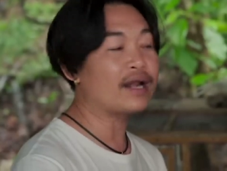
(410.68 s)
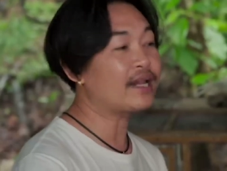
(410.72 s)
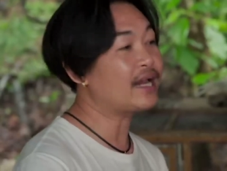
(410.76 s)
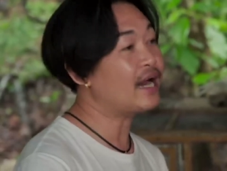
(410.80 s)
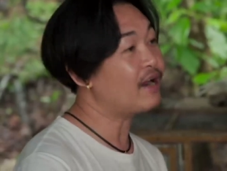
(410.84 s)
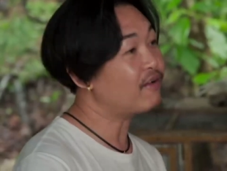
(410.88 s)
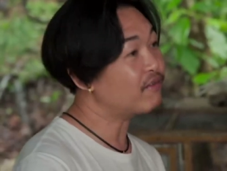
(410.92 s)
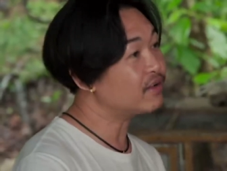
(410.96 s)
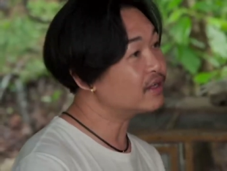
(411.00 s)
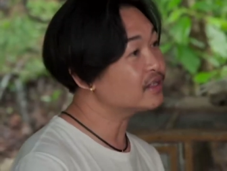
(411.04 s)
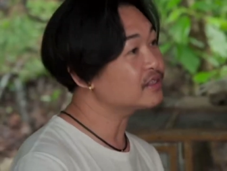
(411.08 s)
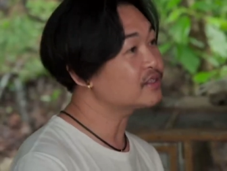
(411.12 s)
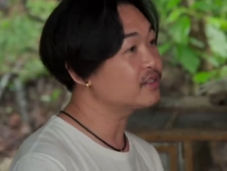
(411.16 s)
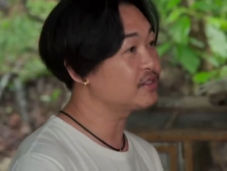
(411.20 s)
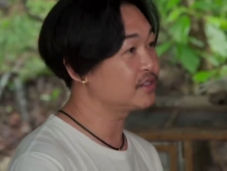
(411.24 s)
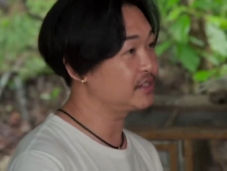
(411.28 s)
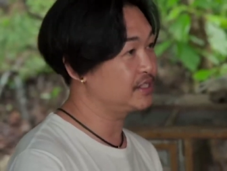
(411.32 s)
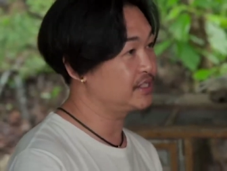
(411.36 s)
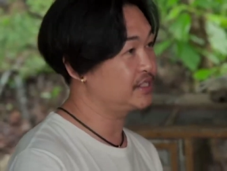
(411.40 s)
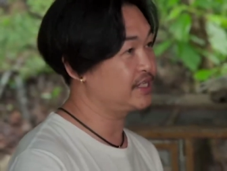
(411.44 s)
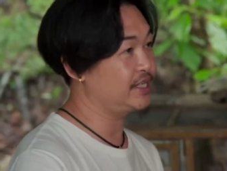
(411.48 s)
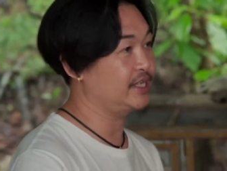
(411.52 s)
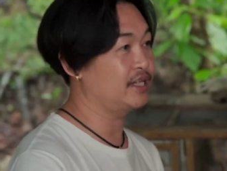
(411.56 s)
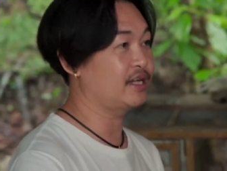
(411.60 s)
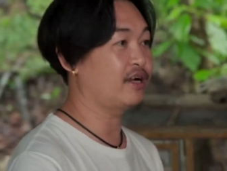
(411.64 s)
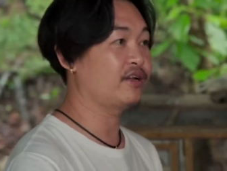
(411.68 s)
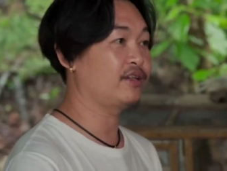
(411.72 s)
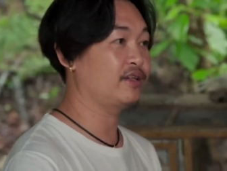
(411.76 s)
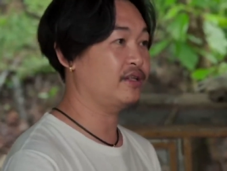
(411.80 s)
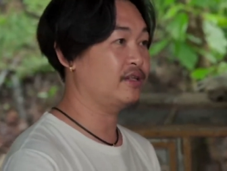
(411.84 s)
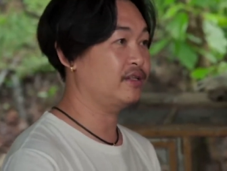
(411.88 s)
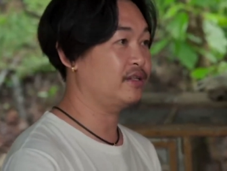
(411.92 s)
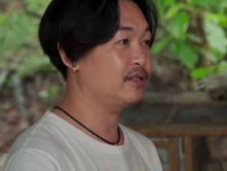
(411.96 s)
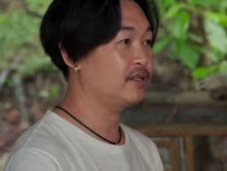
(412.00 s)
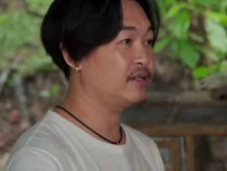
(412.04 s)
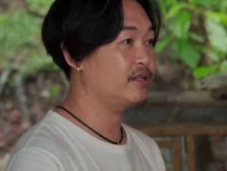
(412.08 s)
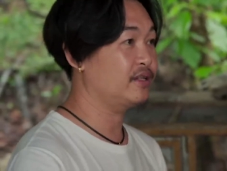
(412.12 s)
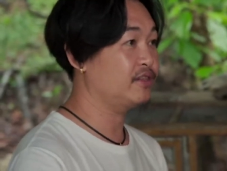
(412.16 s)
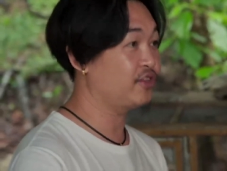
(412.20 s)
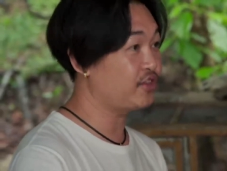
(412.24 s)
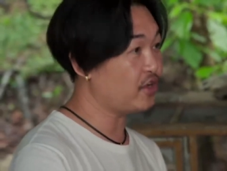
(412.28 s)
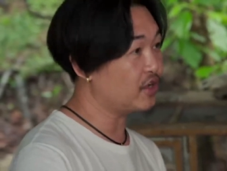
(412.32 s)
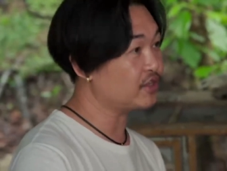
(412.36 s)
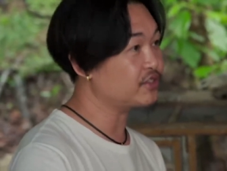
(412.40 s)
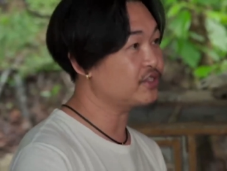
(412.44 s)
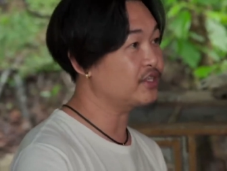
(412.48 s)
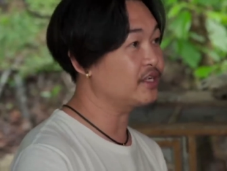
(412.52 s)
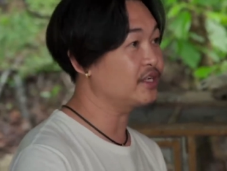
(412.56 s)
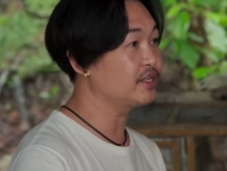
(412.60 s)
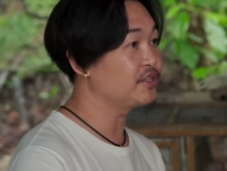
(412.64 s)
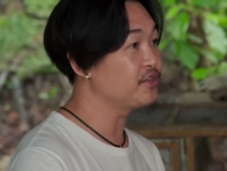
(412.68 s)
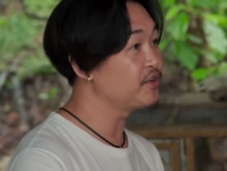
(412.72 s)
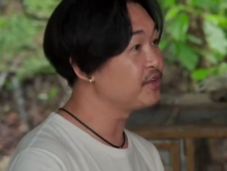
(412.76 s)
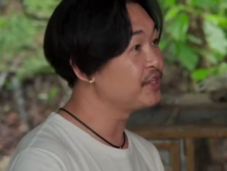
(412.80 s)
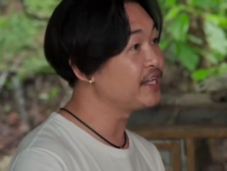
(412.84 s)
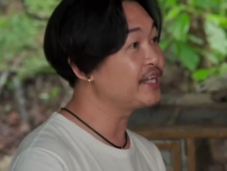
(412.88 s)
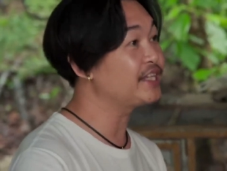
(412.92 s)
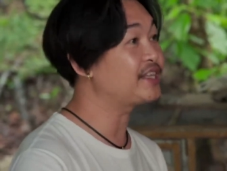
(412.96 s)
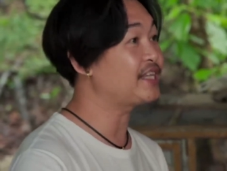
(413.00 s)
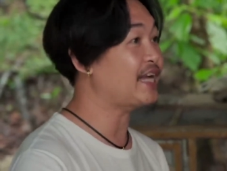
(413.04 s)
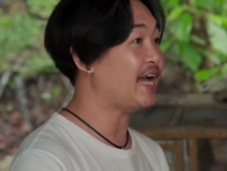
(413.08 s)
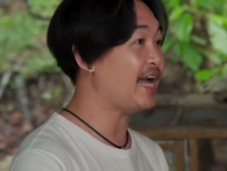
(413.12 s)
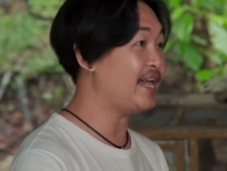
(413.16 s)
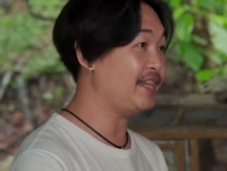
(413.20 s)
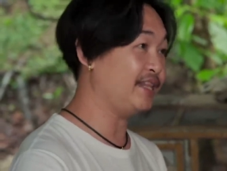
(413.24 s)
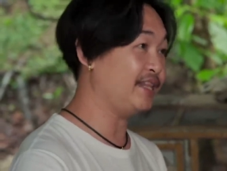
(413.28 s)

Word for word: one hour, go to see the doctor. Yeah. You need the